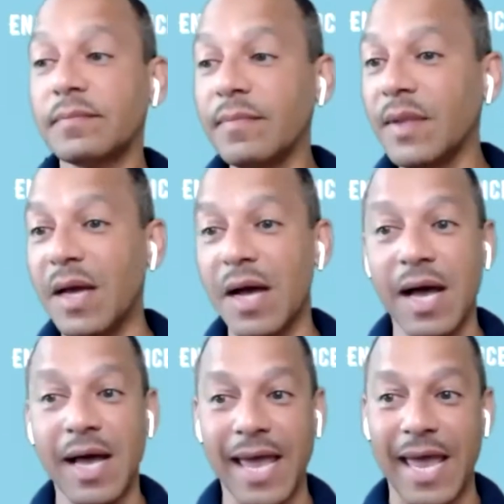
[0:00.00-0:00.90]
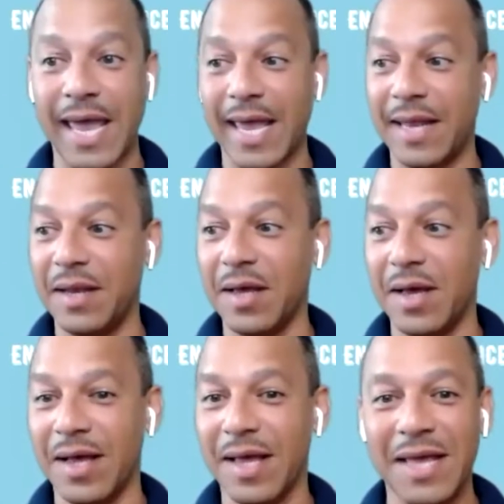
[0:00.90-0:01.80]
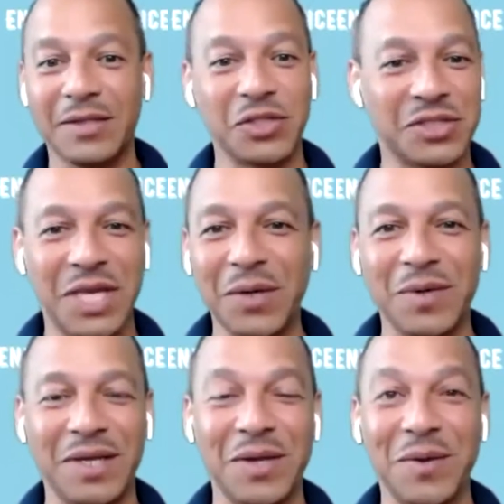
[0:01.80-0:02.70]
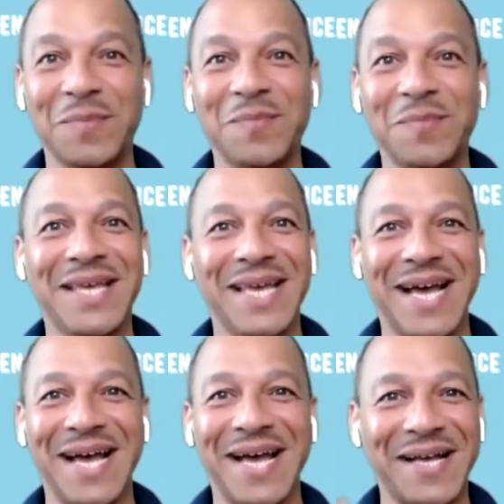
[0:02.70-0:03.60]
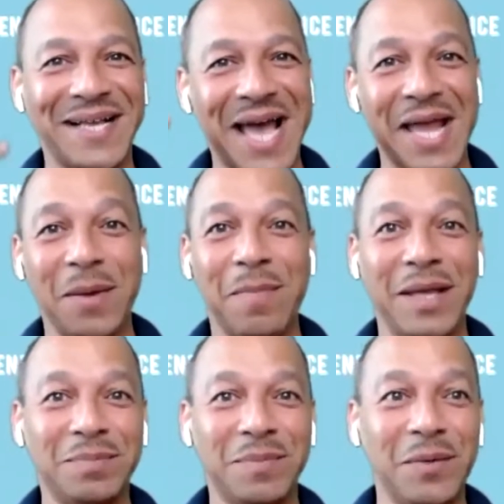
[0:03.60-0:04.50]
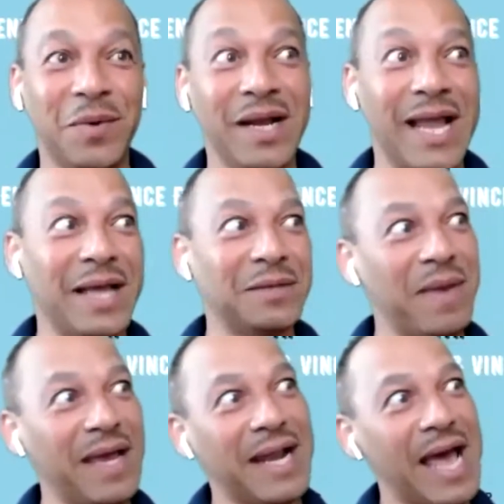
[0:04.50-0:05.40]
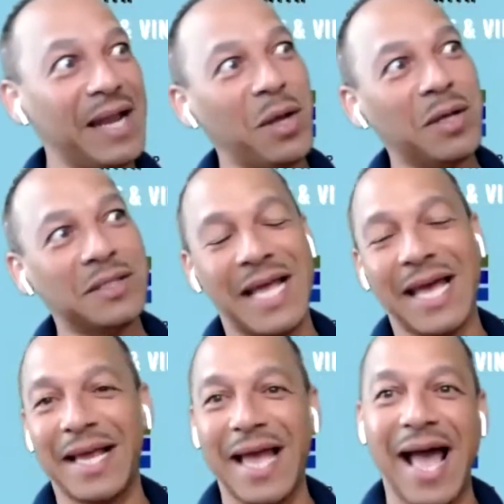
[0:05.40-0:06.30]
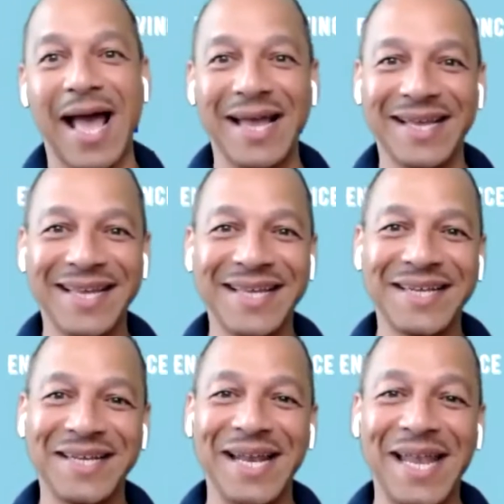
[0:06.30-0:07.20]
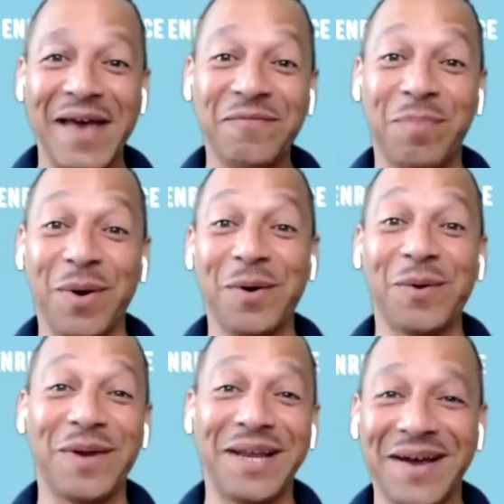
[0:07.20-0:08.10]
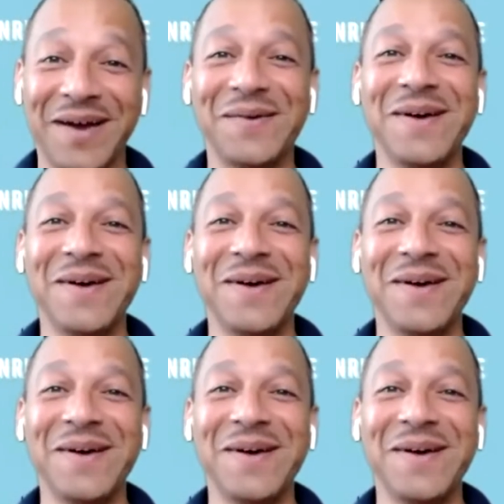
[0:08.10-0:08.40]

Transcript: and just hearing you kind of makes me realize, man, I lost that guy that left Puerto Rico,